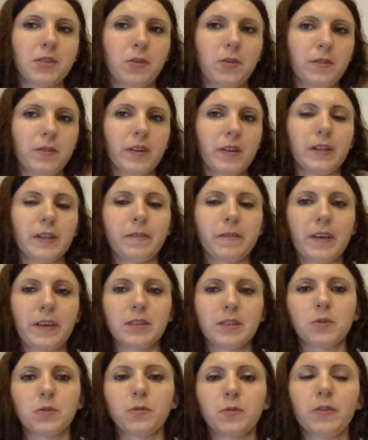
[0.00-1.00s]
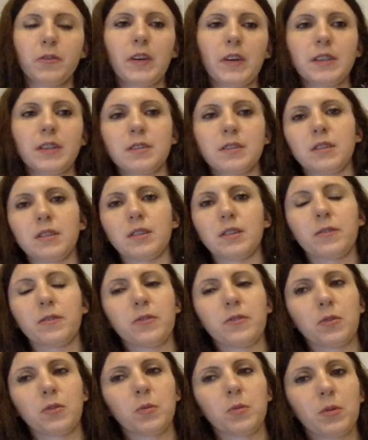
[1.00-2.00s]
or really face-to-face
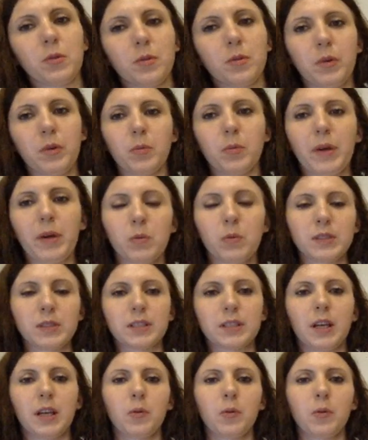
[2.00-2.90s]
by what